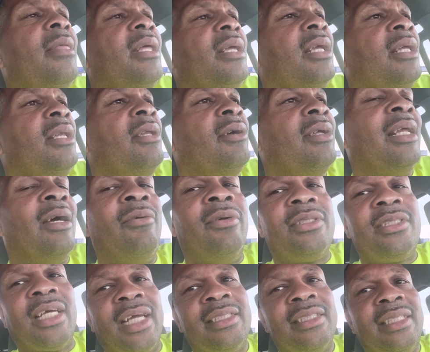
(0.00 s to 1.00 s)
You know, and I wish
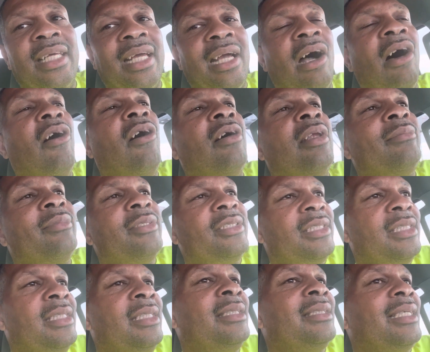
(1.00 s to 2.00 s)
I could take all the
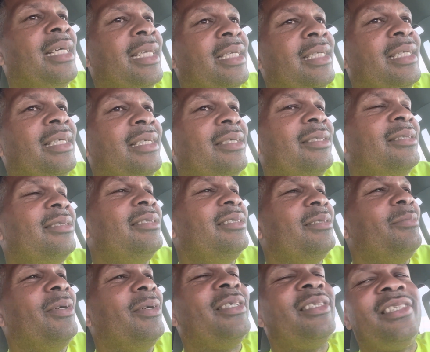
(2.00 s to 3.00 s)
machines out of there,
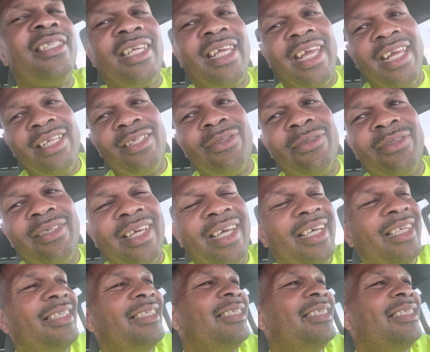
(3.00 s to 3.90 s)
but you can't do that.